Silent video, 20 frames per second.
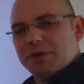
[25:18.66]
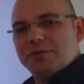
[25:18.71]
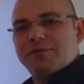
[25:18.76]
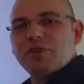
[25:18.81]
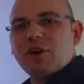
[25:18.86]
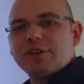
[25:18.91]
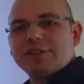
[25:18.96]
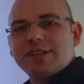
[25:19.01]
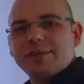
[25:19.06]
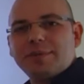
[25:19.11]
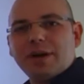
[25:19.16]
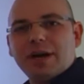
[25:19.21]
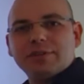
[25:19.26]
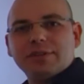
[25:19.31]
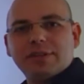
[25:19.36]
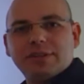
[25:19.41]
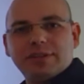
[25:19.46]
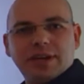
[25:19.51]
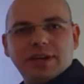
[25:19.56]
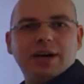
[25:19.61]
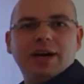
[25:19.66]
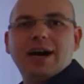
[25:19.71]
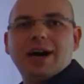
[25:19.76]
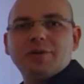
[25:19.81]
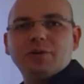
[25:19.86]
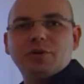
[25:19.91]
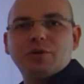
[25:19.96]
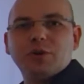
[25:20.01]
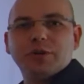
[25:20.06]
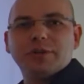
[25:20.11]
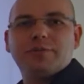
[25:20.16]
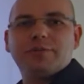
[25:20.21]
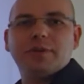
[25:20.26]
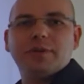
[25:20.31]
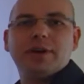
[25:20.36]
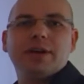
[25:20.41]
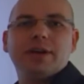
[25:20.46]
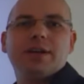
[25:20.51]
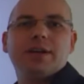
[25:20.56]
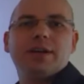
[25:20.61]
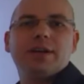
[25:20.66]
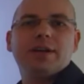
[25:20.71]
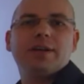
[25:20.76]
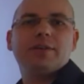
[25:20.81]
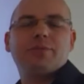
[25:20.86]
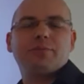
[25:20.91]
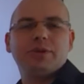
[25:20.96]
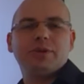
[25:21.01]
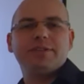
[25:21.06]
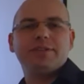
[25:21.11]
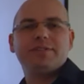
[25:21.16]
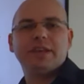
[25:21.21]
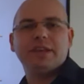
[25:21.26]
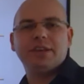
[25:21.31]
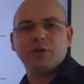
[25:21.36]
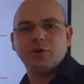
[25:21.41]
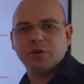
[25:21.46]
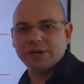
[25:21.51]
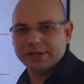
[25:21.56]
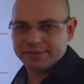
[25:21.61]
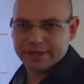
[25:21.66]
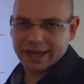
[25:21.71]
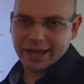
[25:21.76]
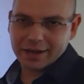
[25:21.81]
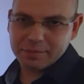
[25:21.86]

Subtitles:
we've talked about how good 3D Secure is,